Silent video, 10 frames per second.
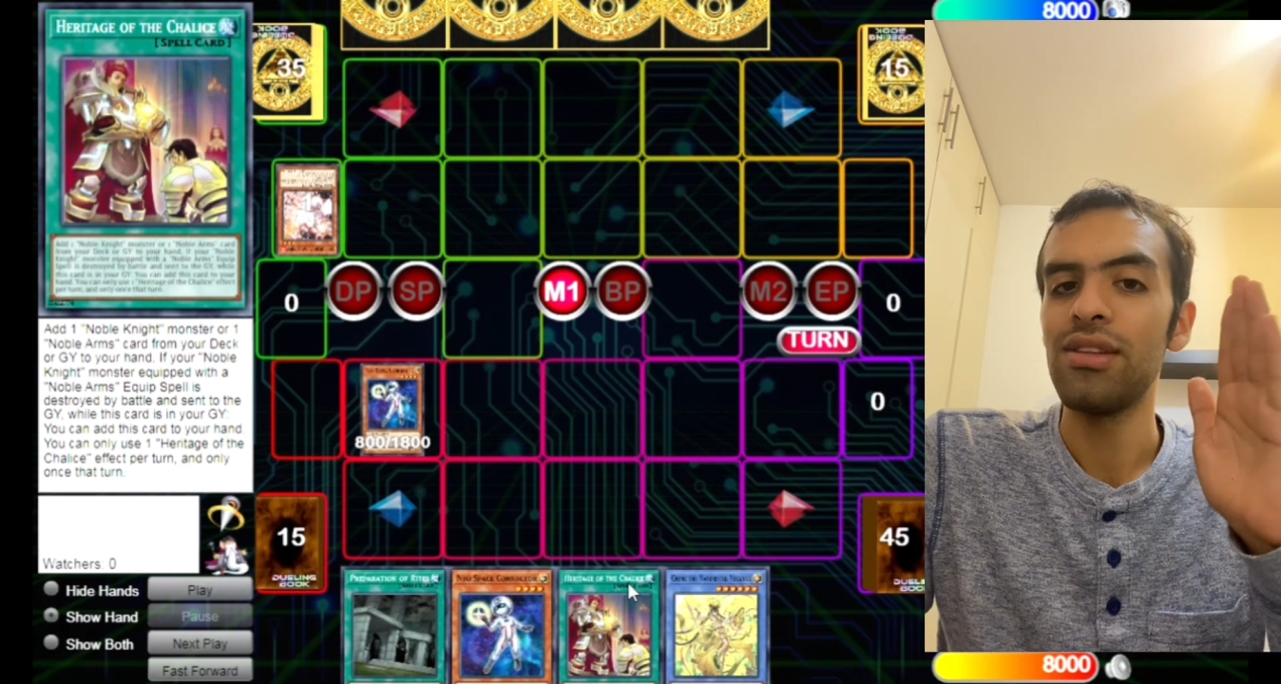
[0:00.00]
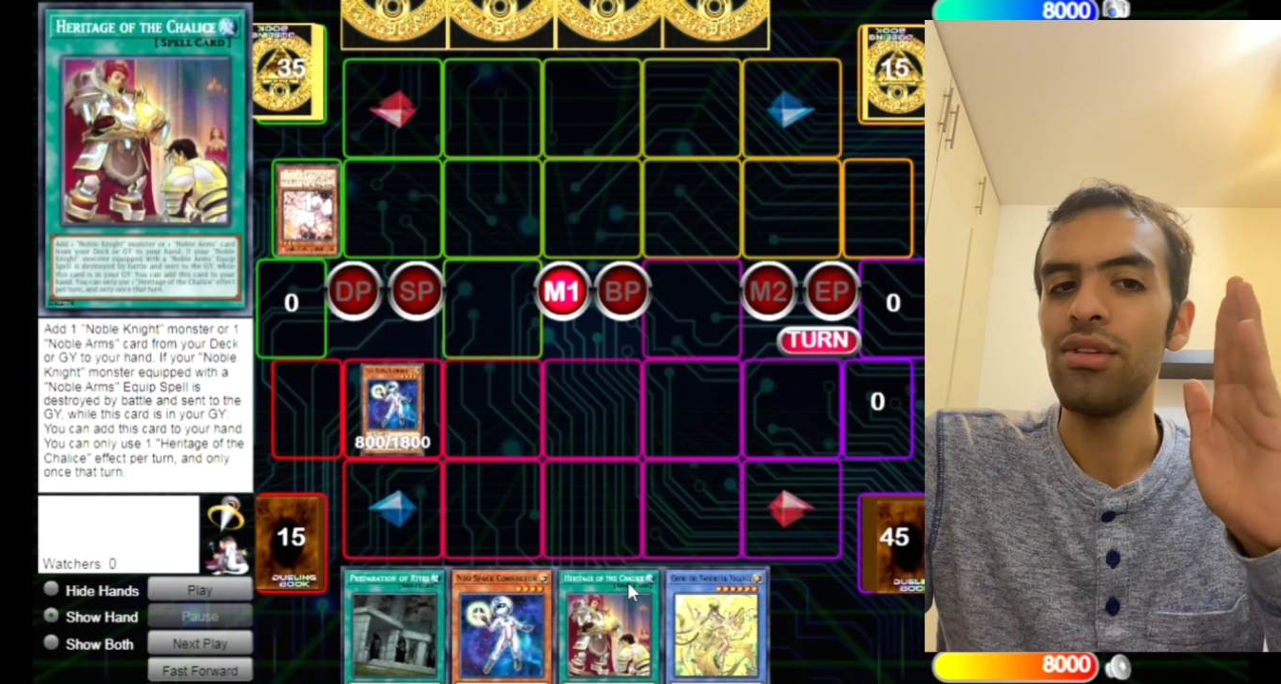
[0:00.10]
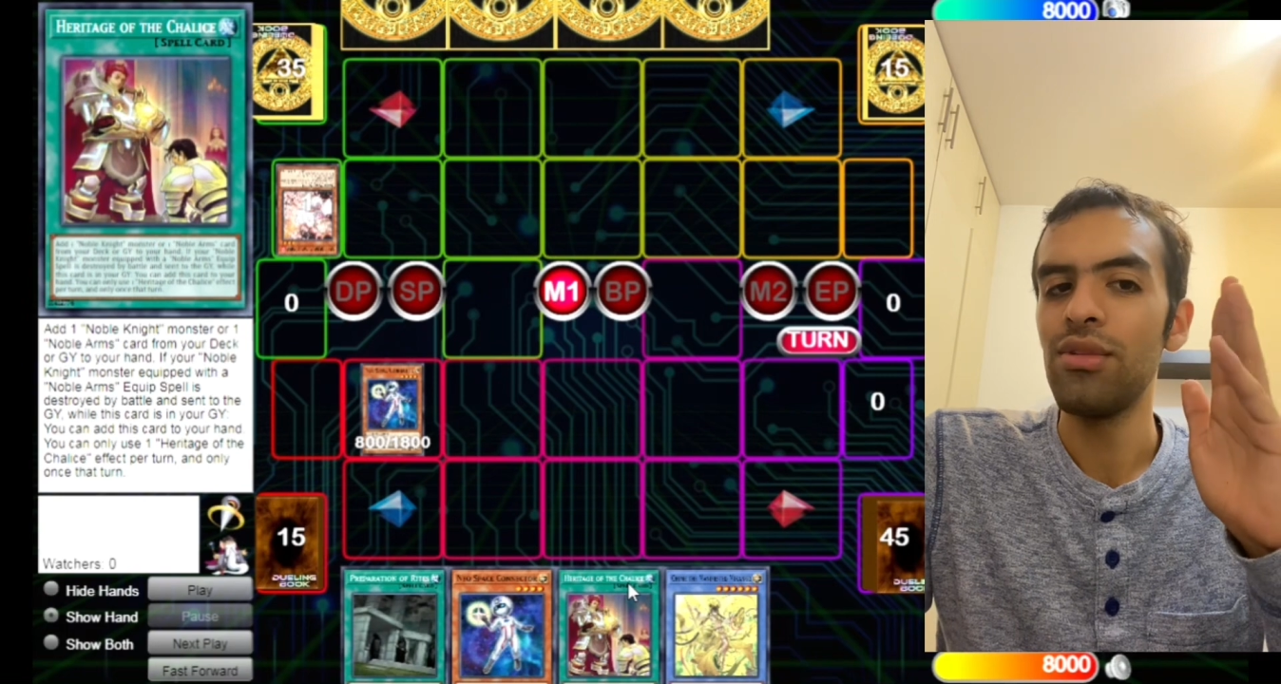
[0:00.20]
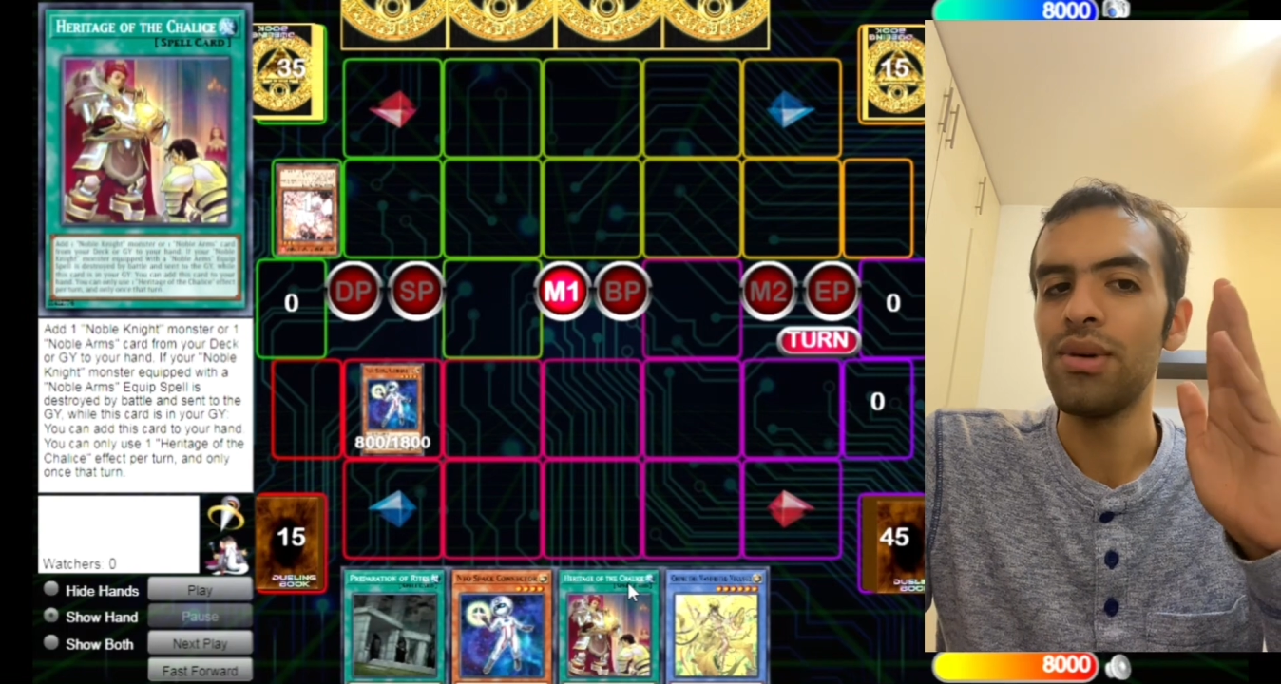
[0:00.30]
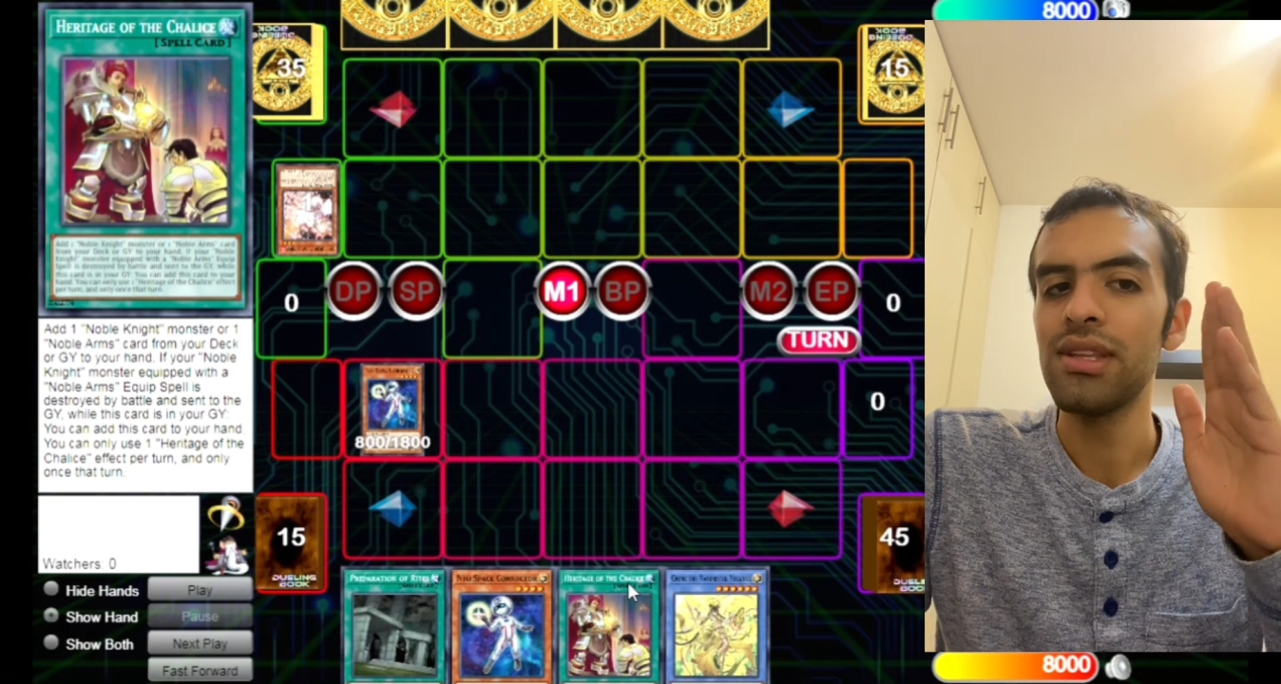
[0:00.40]

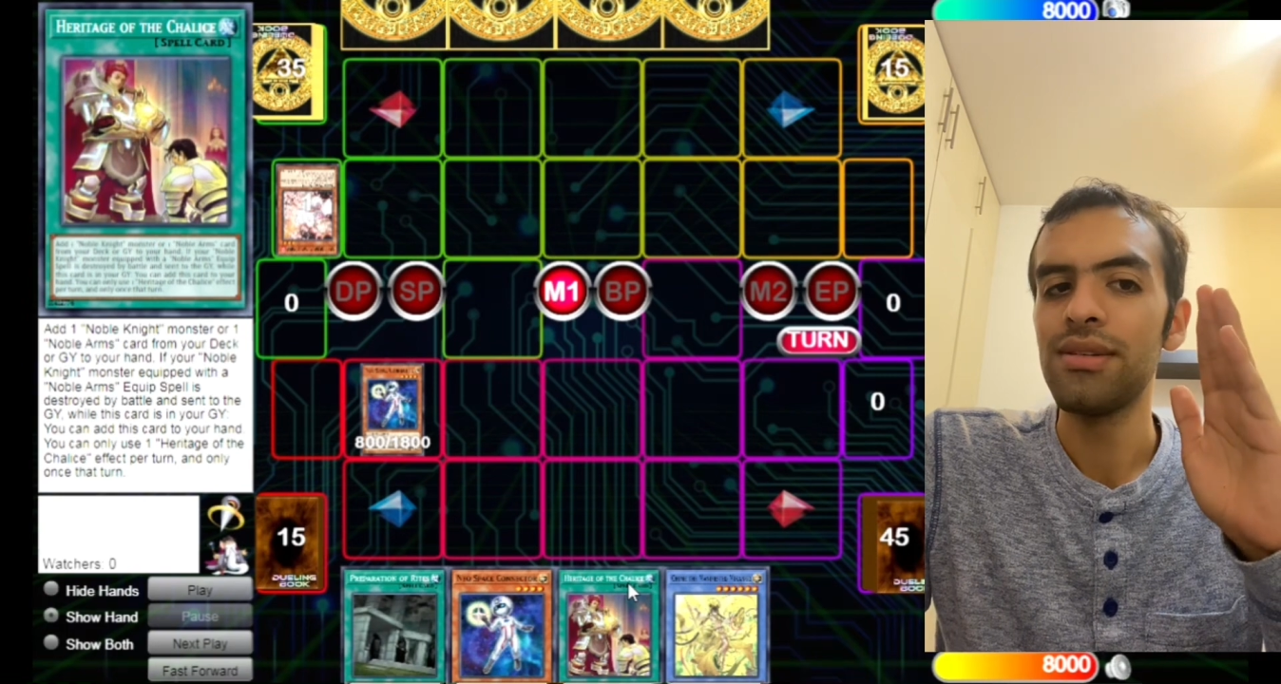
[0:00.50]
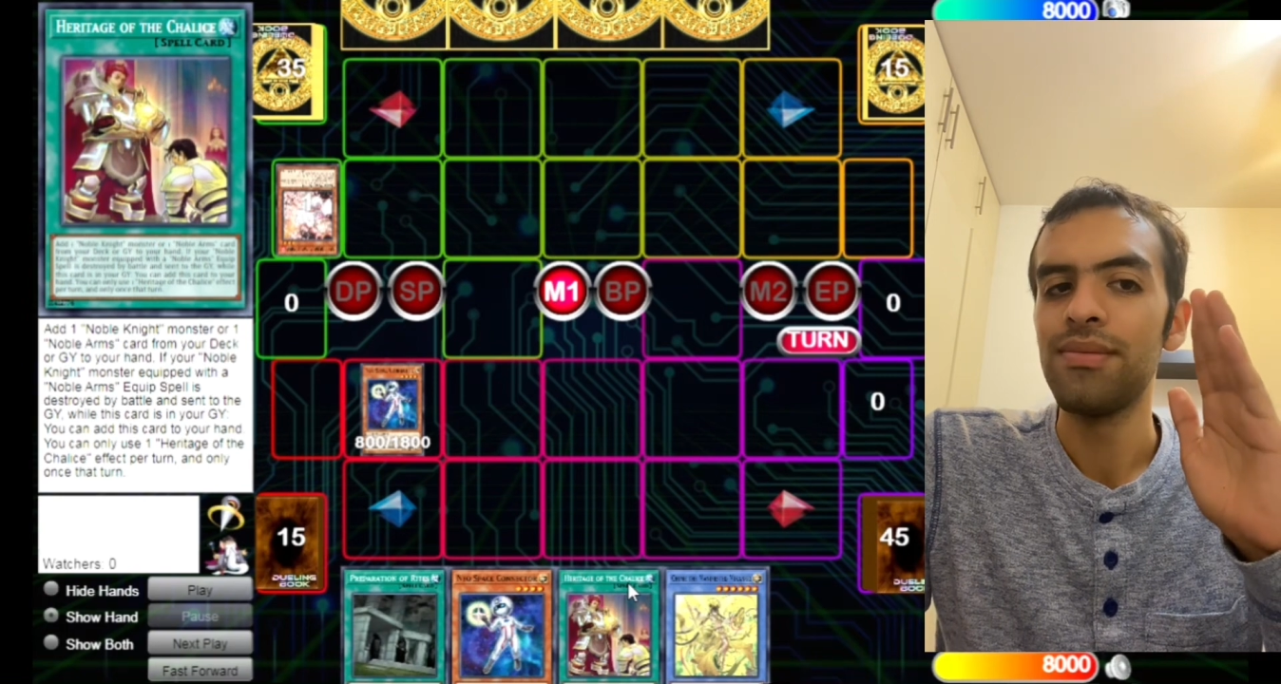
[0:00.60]
you know what?